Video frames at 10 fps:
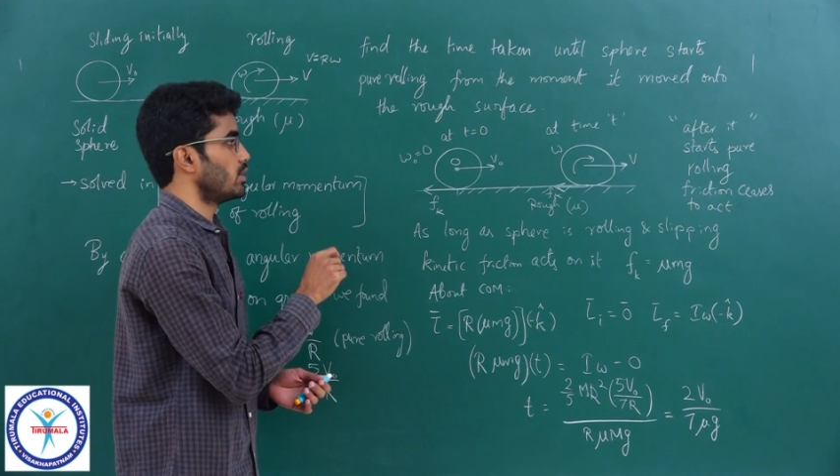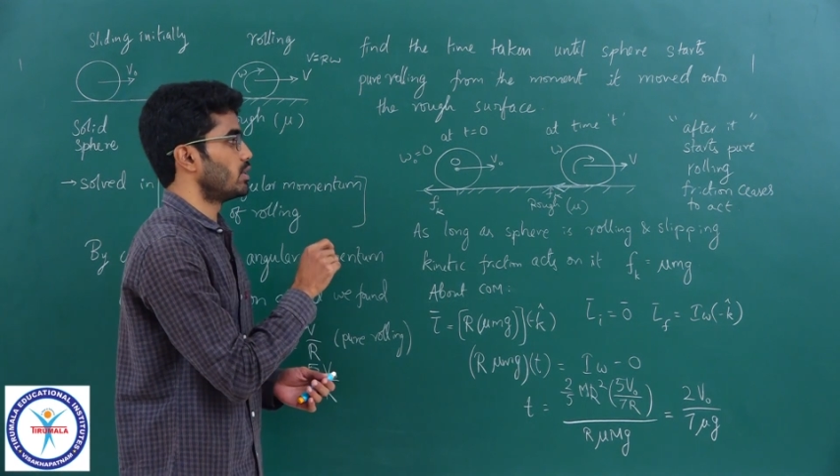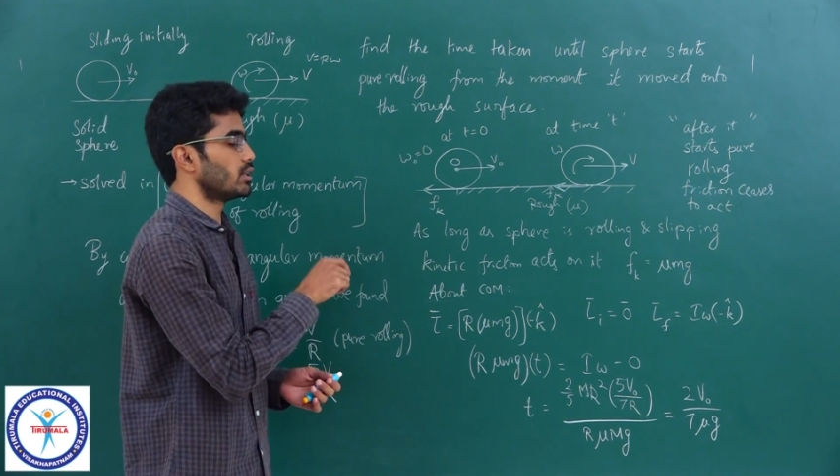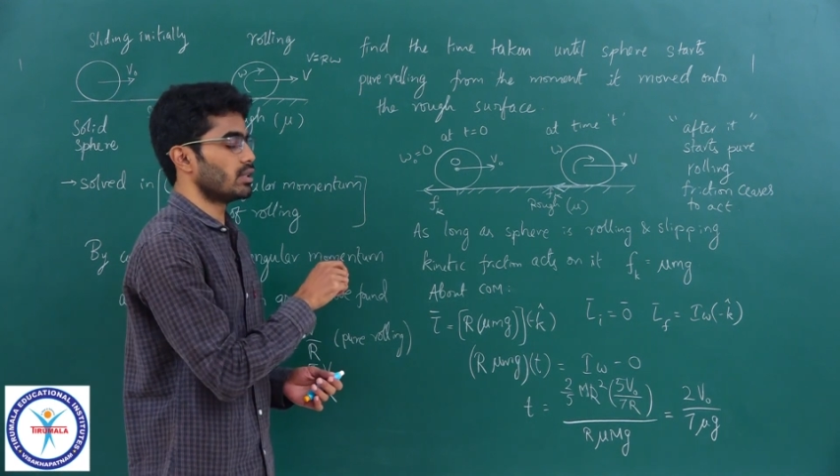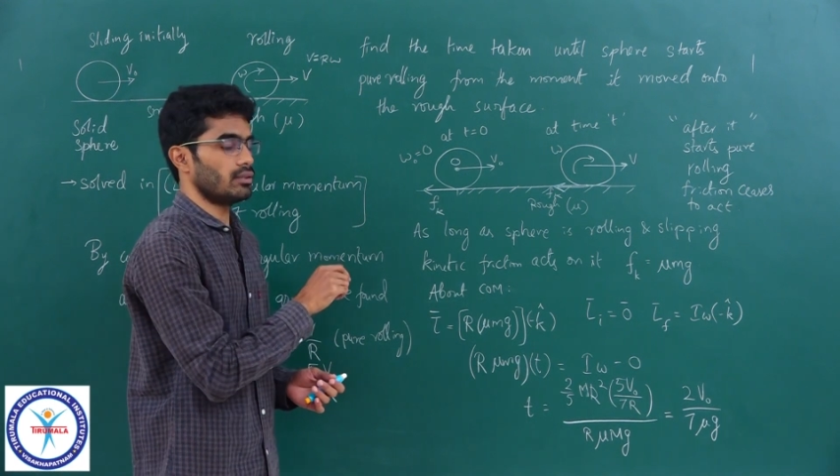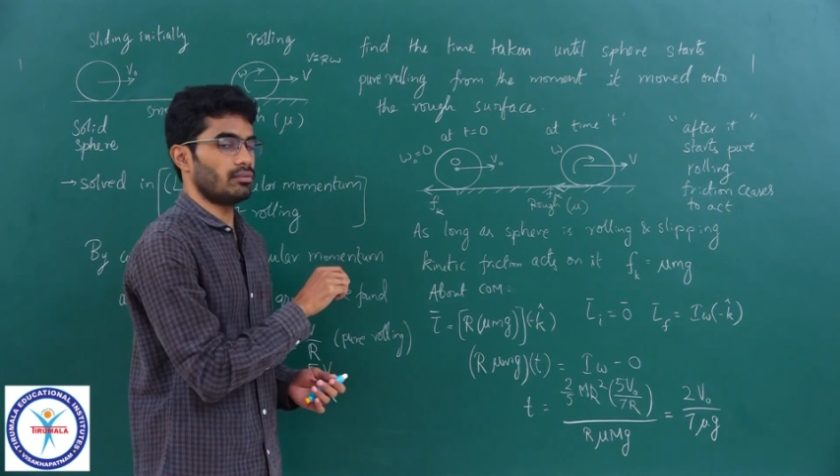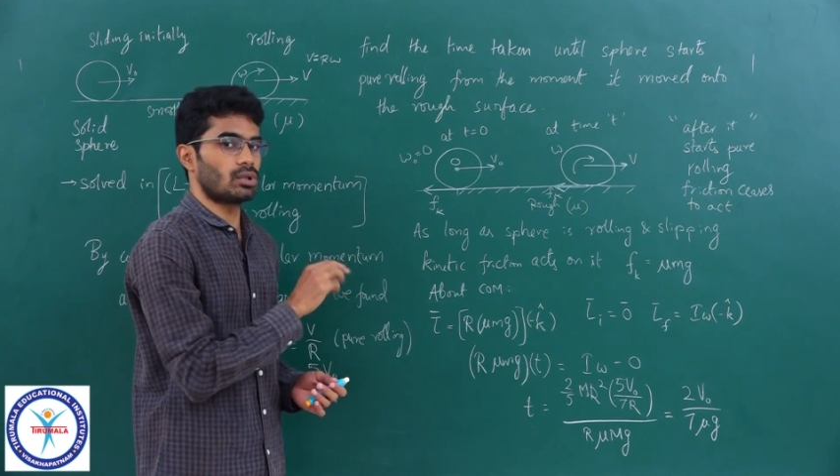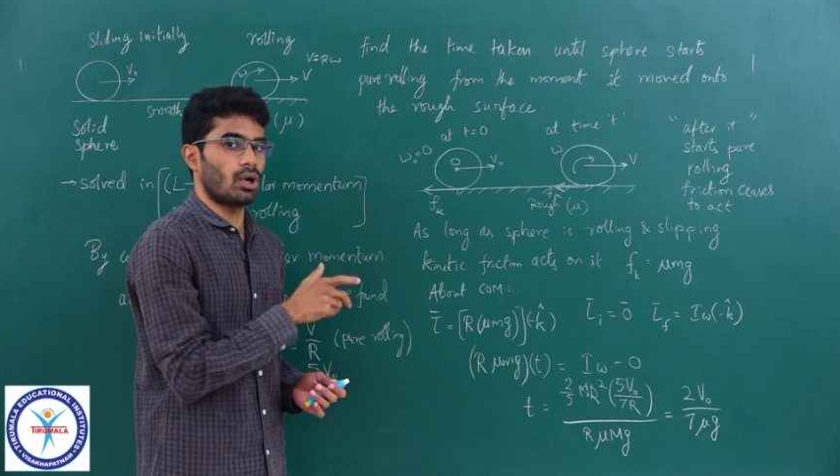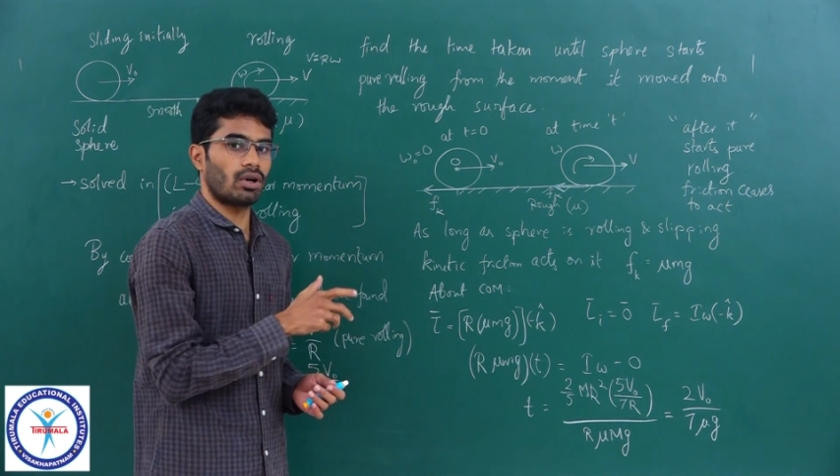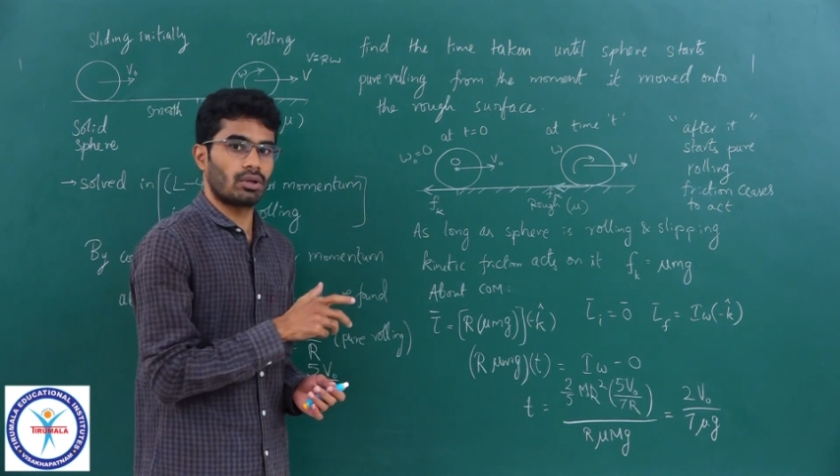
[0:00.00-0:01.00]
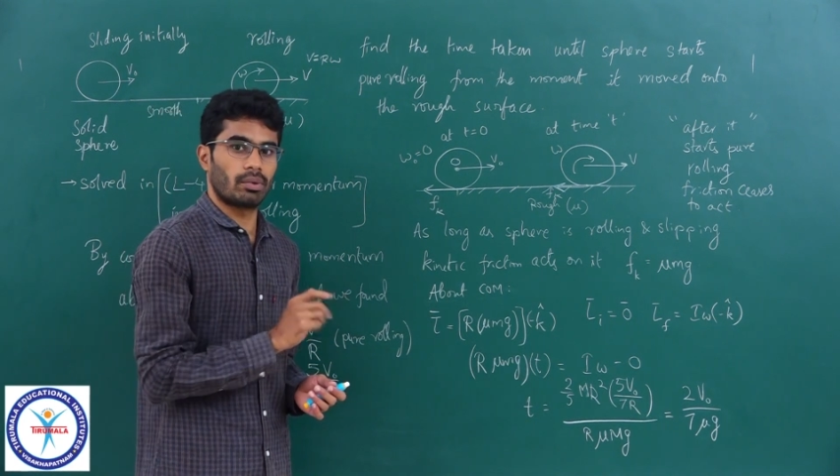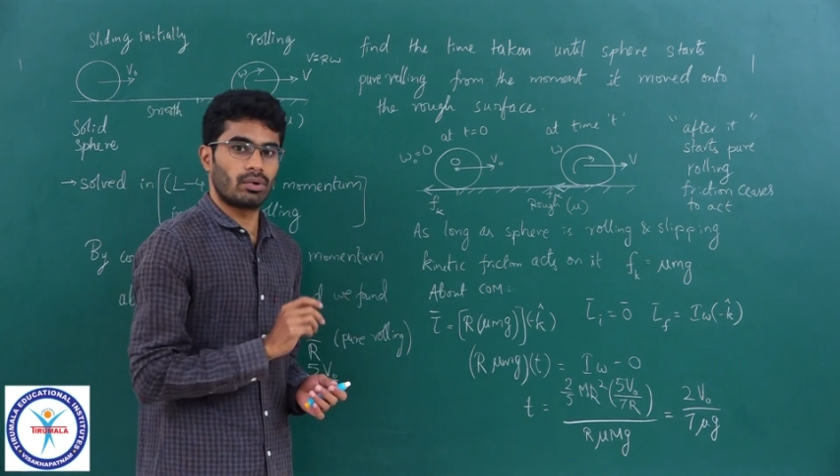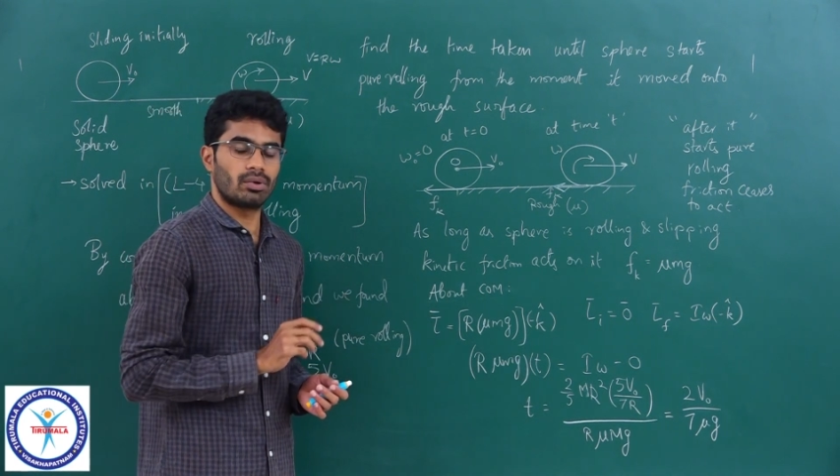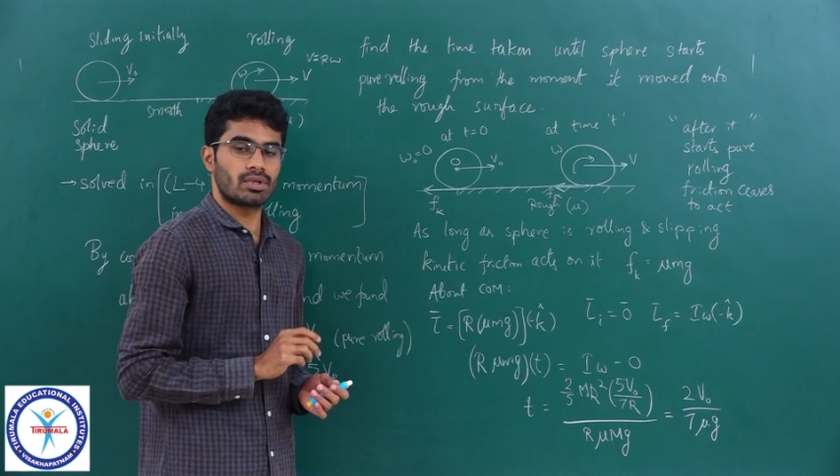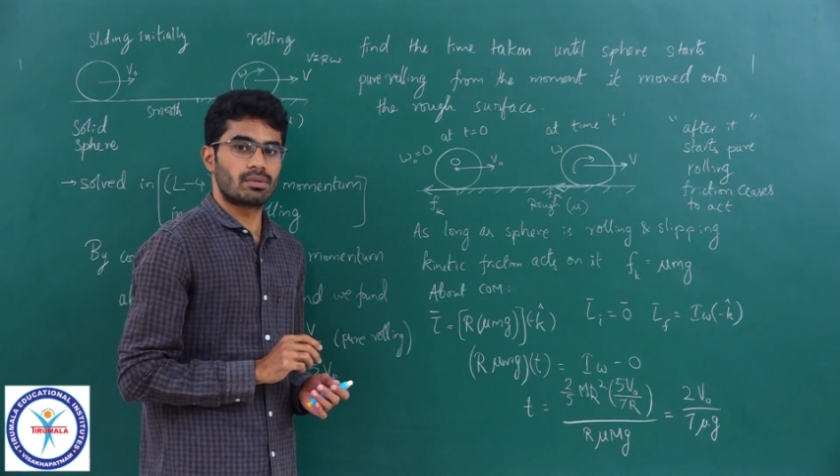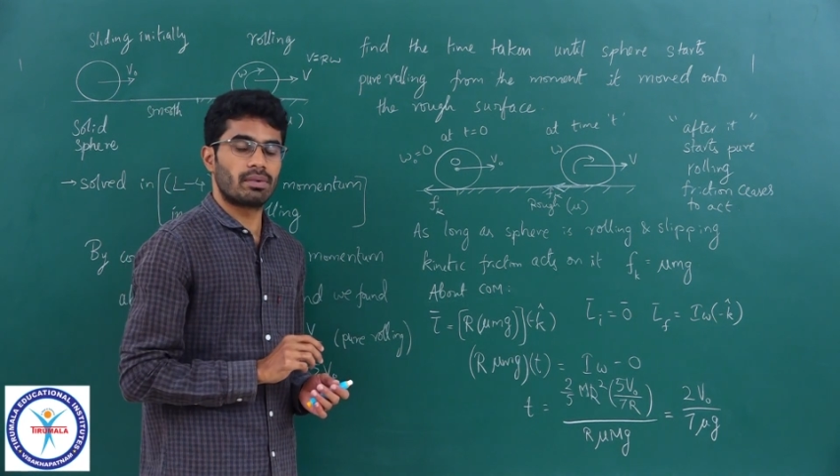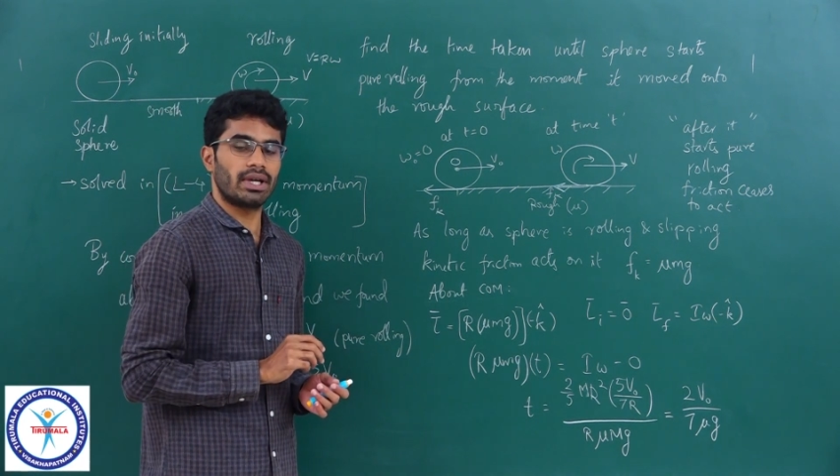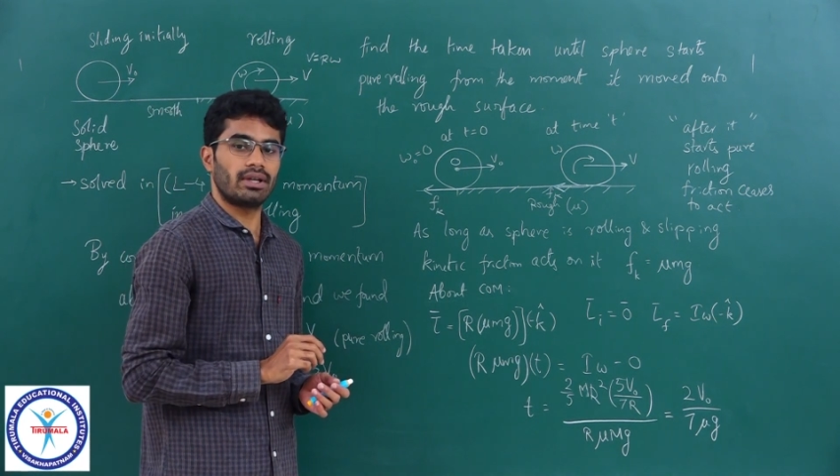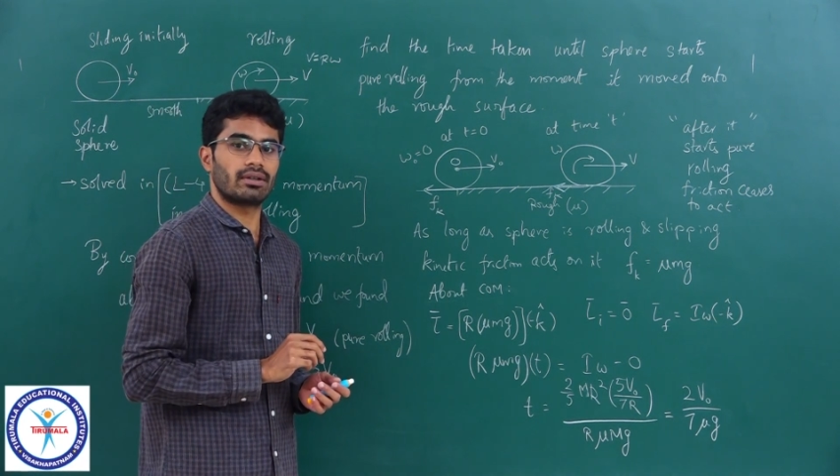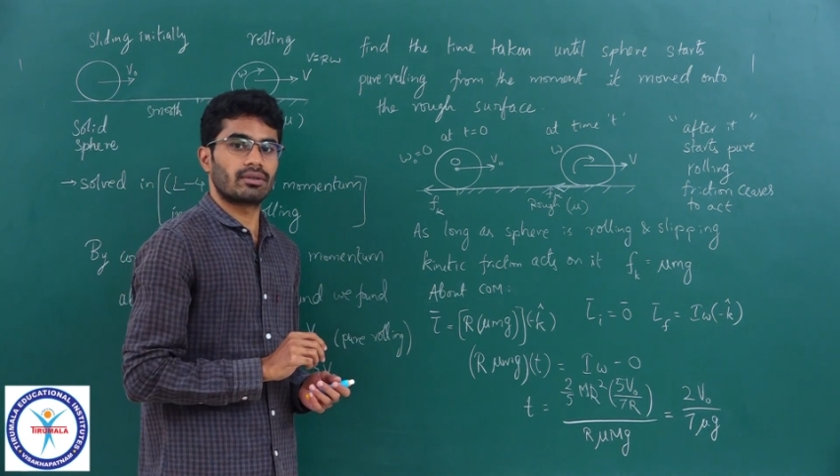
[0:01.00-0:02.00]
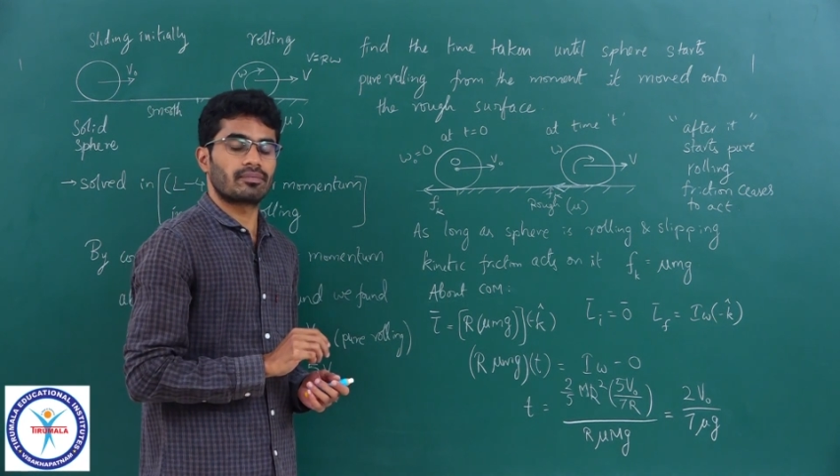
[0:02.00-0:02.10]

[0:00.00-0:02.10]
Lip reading: the torque produced by